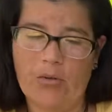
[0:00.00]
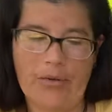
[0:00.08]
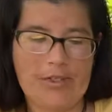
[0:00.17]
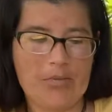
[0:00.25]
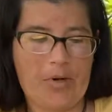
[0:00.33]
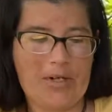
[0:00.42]

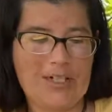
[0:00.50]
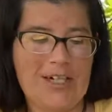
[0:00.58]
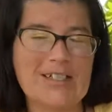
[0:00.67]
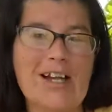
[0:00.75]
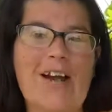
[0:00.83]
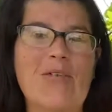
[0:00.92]
witch
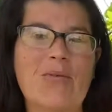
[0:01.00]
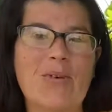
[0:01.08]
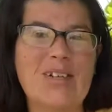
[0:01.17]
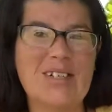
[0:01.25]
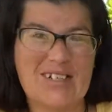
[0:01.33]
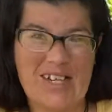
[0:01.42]
project? I have
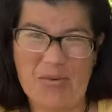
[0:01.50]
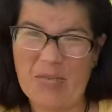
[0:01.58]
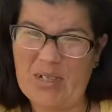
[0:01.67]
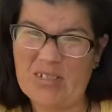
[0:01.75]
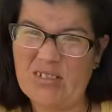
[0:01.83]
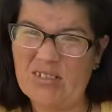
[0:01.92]
written it down
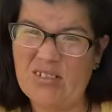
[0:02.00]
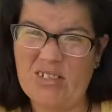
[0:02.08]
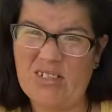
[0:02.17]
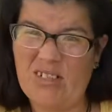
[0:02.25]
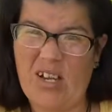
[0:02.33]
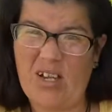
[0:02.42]
because it's
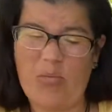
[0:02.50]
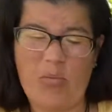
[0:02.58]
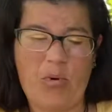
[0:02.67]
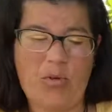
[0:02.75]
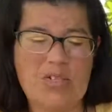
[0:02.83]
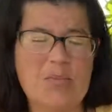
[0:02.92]
just that
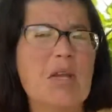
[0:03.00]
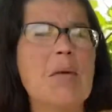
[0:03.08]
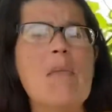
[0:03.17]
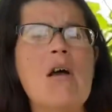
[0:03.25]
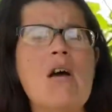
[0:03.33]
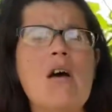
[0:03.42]
important to me.
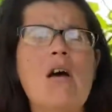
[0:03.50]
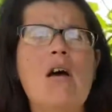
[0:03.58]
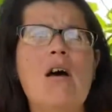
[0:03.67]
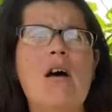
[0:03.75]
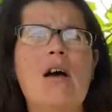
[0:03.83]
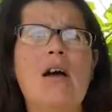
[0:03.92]

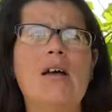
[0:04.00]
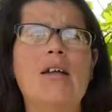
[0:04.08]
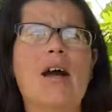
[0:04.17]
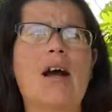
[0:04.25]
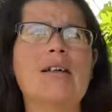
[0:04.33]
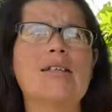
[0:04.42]
And
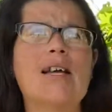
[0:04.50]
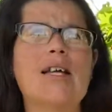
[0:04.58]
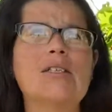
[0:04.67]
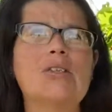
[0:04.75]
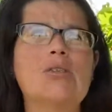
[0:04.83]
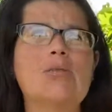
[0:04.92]
I
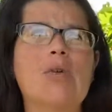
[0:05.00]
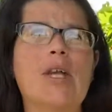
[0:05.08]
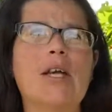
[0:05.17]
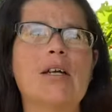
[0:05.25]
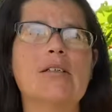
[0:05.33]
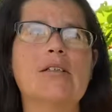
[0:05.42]
tend to
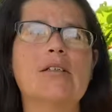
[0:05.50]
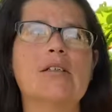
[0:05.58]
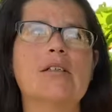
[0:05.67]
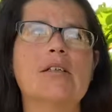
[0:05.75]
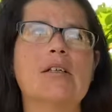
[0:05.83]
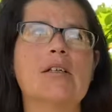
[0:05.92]
get
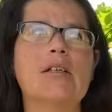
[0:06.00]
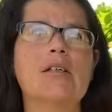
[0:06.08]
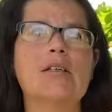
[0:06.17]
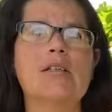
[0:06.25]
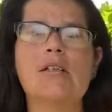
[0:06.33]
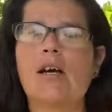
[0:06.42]

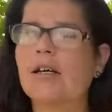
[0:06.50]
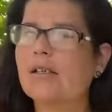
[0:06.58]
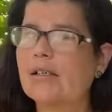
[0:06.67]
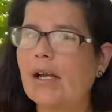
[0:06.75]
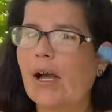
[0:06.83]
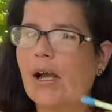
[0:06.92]

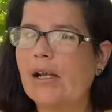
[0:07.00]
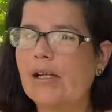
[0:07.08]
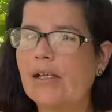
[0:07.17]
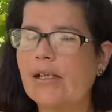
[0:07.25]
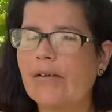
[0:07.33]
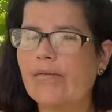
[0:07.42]

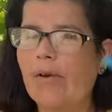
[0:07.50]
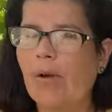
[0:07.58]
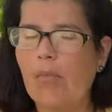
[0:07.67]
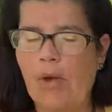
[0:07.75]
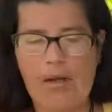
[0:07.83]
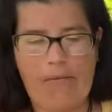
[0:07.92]
tongue-tied if
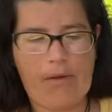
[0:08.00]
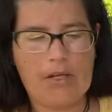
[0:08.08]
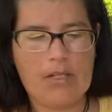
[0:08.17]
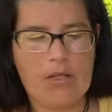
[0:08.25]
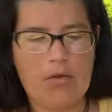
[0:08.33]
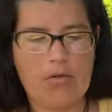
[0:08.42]
I
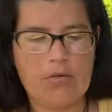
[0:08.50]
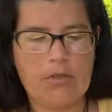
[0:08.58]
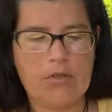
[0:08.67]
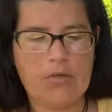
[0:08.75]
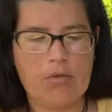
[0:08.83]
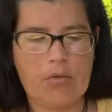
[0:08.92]
don't
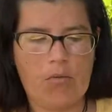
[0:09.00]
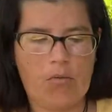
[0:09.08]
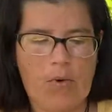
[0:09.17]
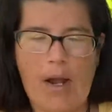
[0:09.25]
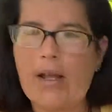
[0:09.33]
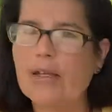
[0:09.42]

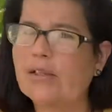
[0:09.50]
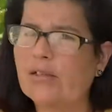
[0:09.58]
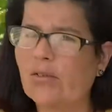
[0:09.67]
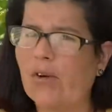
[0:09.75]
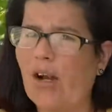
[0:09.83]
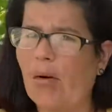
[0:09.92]
write and
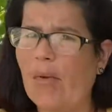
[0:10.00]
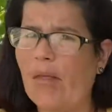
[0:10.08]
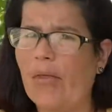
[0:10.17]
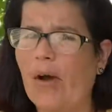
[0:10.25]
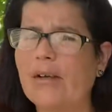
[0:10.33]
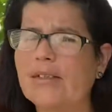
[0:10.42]
sort out my
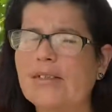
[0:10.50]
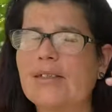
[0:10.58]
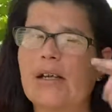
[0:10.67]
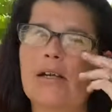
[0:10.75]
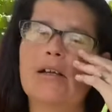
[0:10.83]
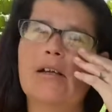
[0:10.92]
thoughts.
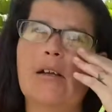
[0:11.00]
Like,